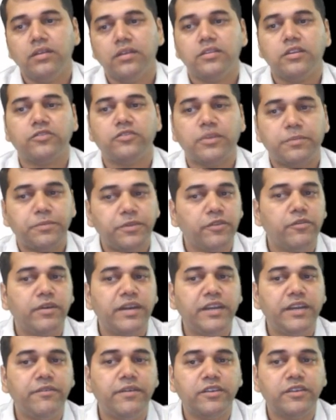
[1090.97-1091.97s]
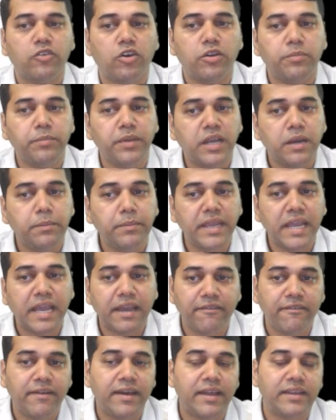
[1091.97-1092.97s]
Now, subsequent events on becoming
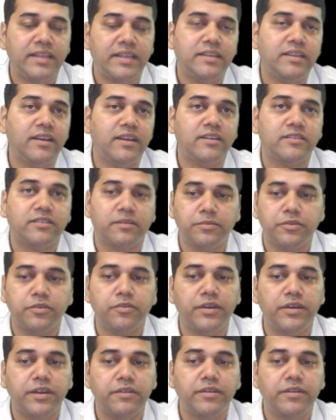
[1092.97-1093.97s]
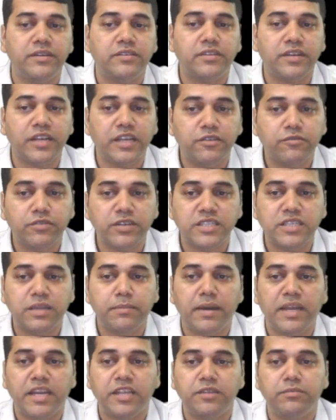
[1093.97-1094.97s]
aware that there are subsequent events, request the
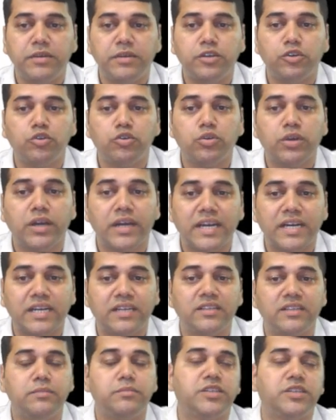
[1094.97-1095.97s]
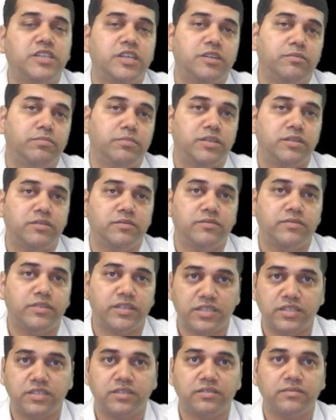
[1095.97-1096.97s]
management to correct the misstatement
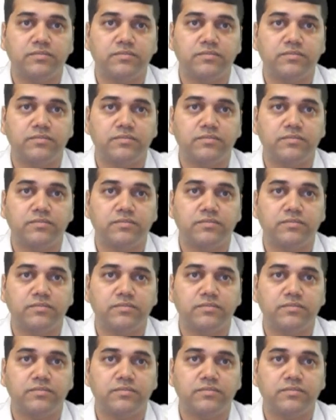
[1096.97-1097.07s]
first.